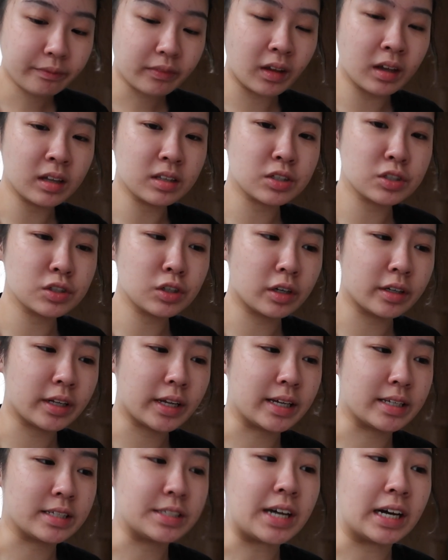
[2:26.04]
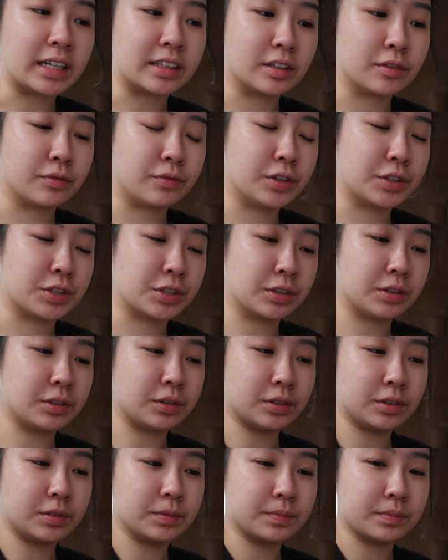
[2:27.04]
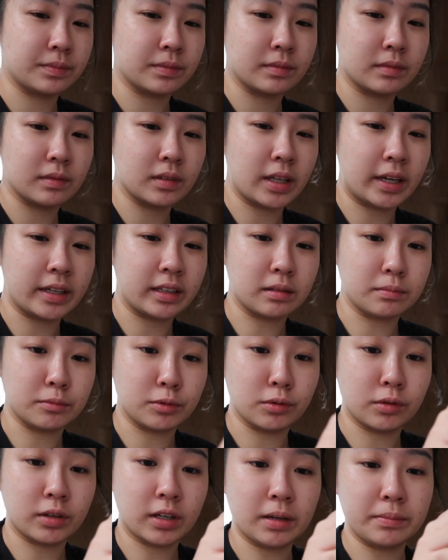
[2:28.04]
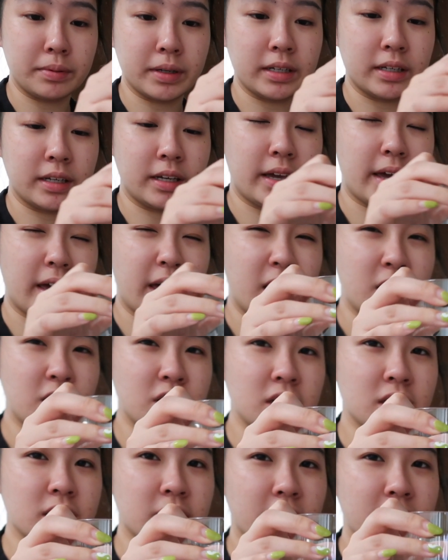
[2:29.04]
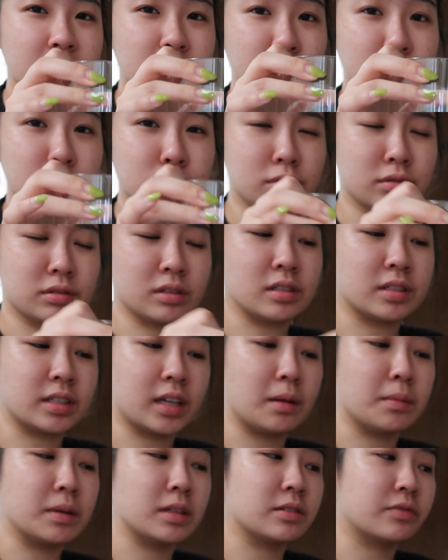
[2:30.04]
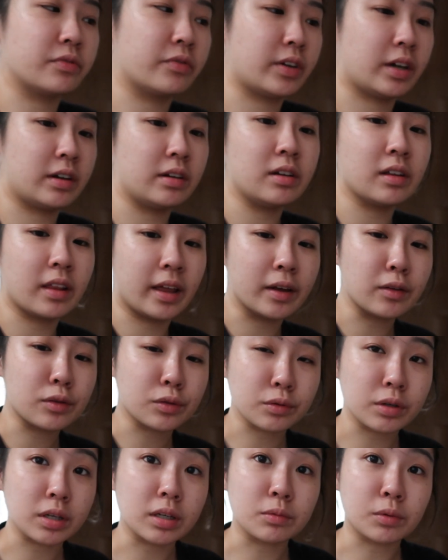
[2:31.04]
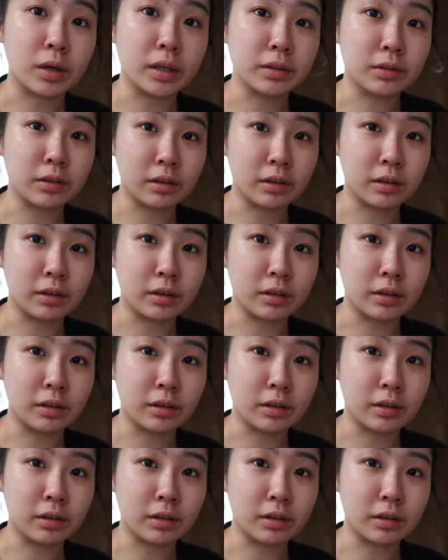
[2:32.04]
It's not as artificial like the mocha, but they actually taste almost the same. It's very 3-in-1